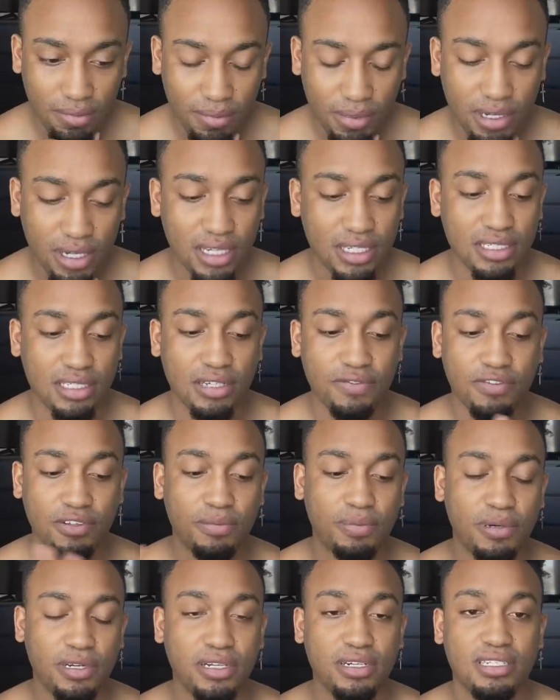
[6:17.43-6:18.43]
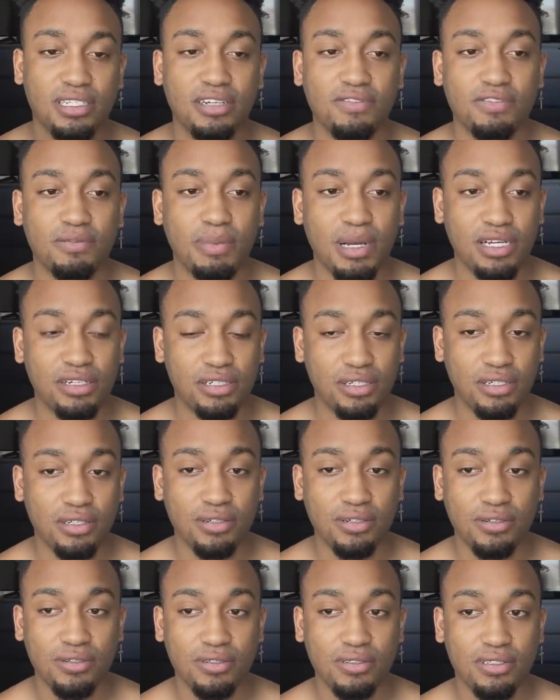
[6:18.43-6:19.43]
Because if you put yourself in my
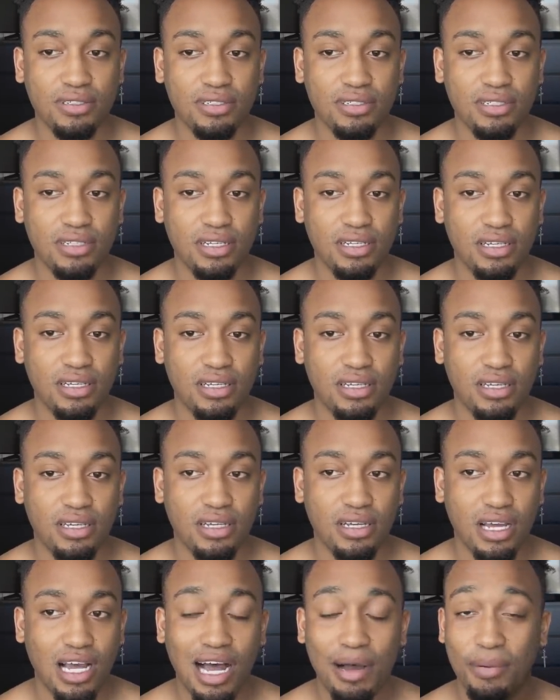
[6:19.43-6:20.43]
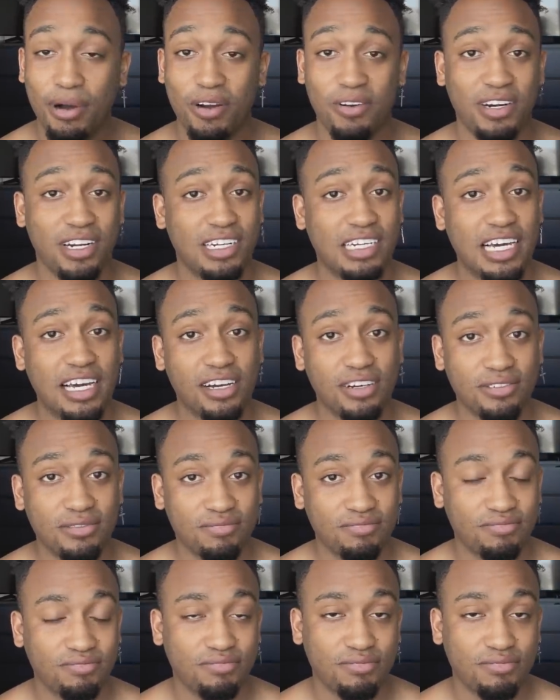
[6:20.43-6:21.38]
shoes, I'm already down.